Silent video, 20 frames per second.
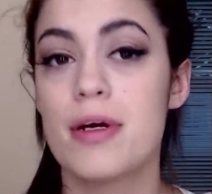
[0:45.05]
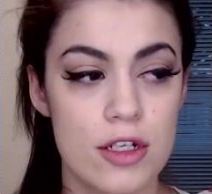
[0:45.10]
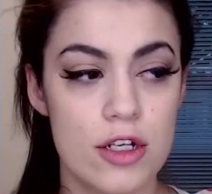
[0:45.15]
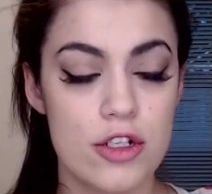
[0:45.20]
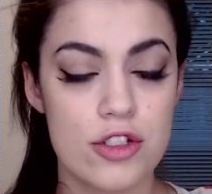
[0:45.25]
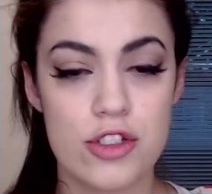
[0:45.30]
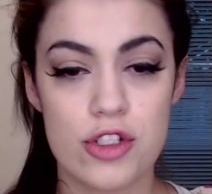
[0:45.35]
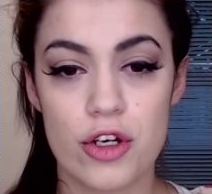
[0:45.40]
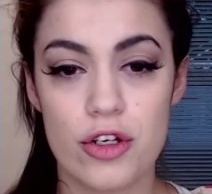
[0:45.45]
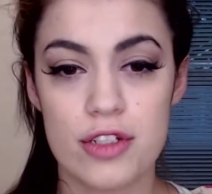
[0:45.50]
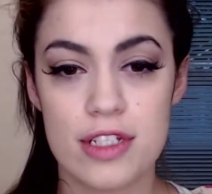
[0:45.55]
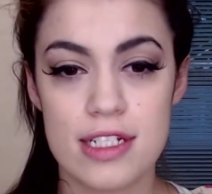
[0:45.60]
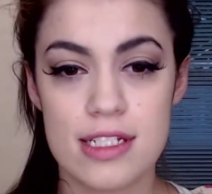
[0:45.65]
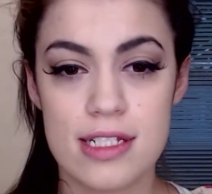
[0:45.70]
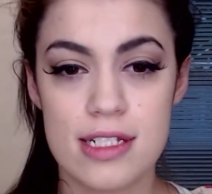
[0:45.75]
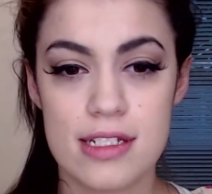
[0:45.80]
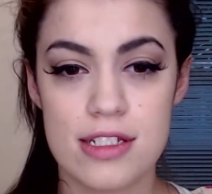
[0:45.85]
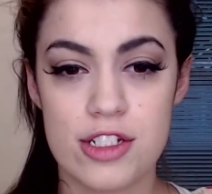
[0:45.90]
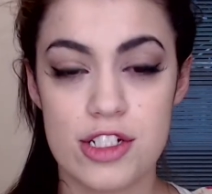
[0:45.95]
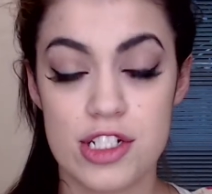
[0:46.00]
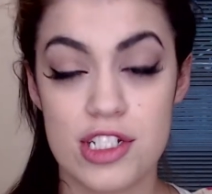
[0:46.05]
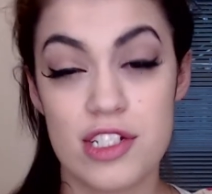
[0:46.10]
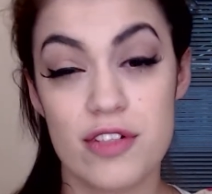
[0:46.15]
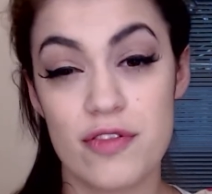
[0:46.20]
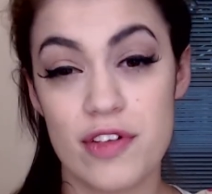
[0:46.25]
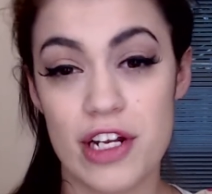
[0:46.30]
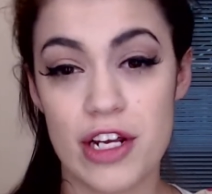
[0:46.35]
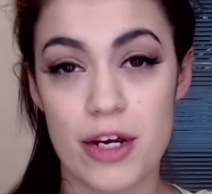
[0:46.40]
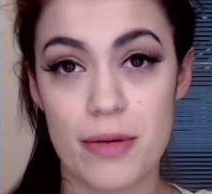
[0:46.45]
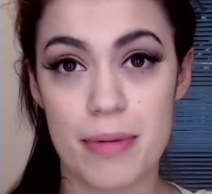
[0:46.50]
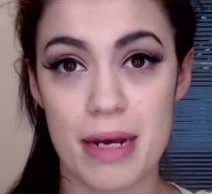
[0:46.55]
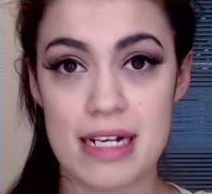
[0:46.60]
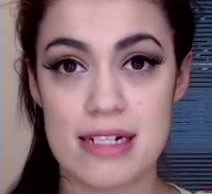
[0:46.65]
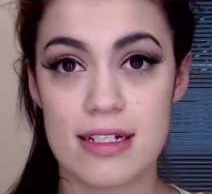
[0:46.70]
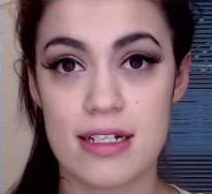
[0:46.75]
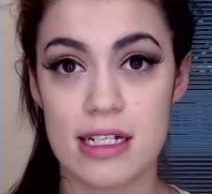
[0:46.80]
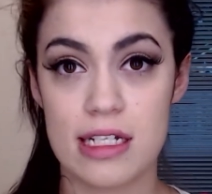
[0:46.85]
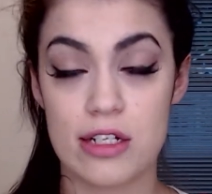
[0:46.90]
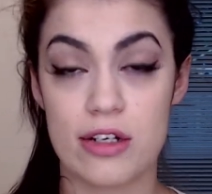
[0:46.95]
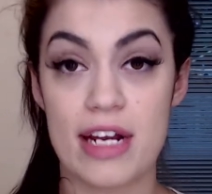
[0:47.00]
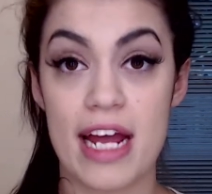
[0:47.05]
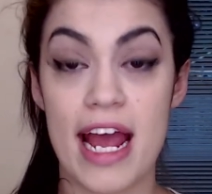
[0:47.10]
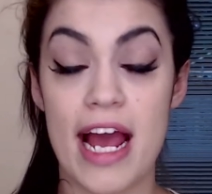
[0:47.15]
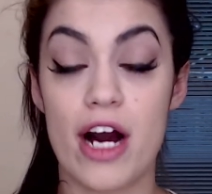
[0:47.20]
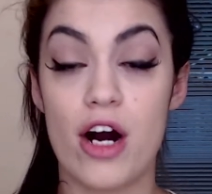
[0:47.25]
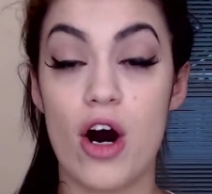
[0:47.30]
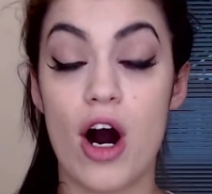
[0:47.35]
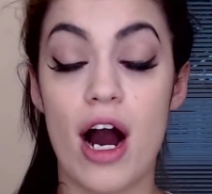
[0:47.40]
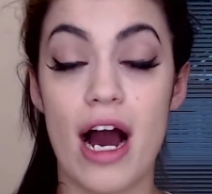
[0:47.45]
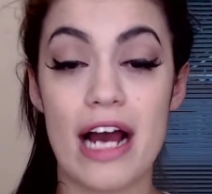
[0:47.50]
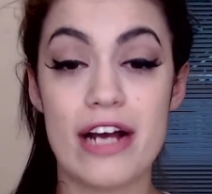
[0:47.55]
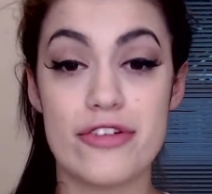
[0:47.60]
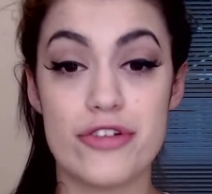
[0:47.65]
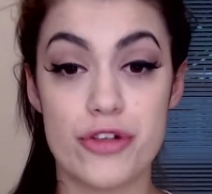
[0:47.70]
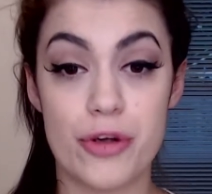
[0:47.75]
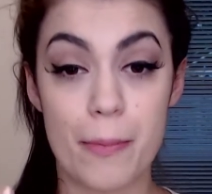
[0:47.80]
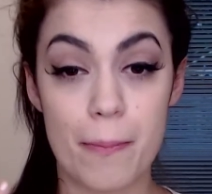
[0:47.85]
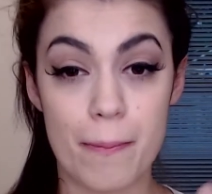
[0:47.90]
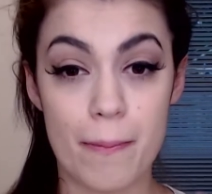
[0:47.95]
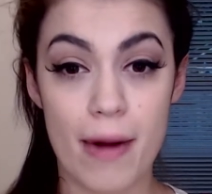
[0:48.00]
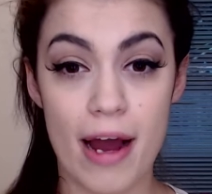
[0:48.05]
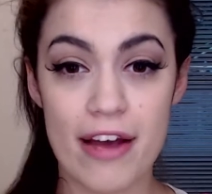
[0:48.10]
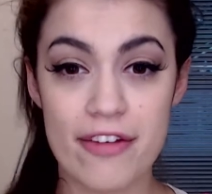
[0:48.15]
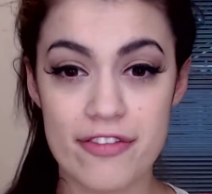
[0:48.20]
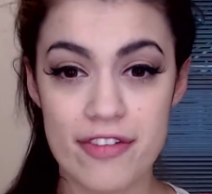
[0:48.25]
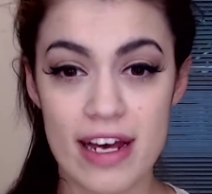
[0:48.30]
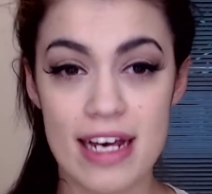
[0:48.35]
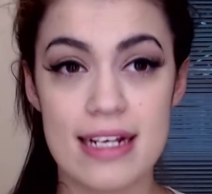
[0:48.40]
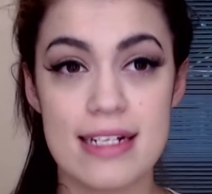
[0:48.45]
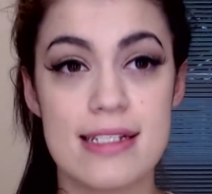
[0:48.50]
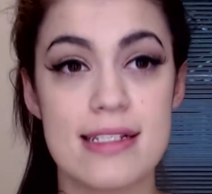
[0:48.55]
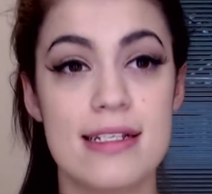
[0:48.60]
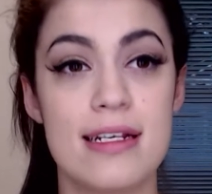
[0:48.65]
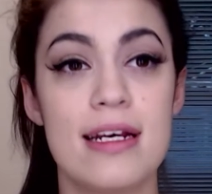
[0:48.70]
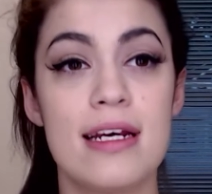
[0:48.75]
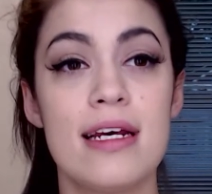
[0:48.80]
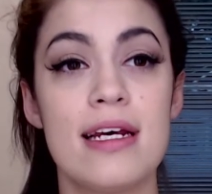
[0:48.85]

So this is just a video basically on how I do my face.